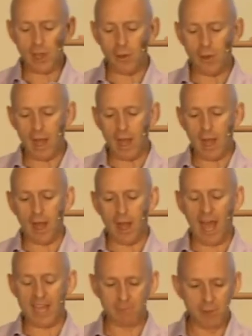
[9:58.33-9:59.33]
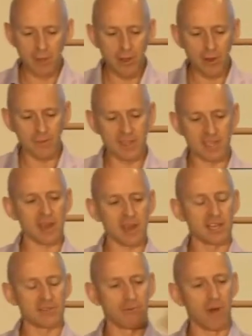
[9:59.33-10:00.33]
So uh, as I'm learning all these
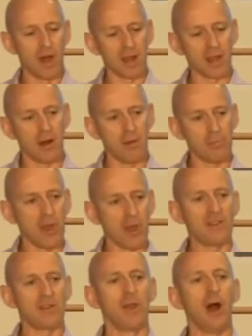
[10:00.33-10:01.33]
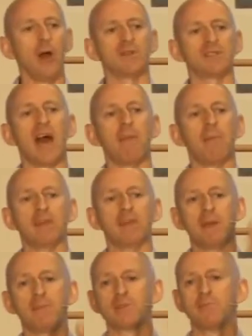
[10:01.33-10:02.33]
techniques for writing copy, you had to know what's
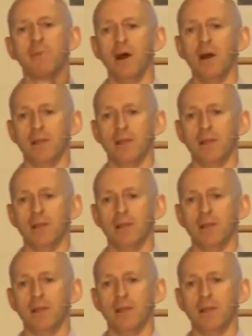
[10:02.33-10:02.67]
happening in people's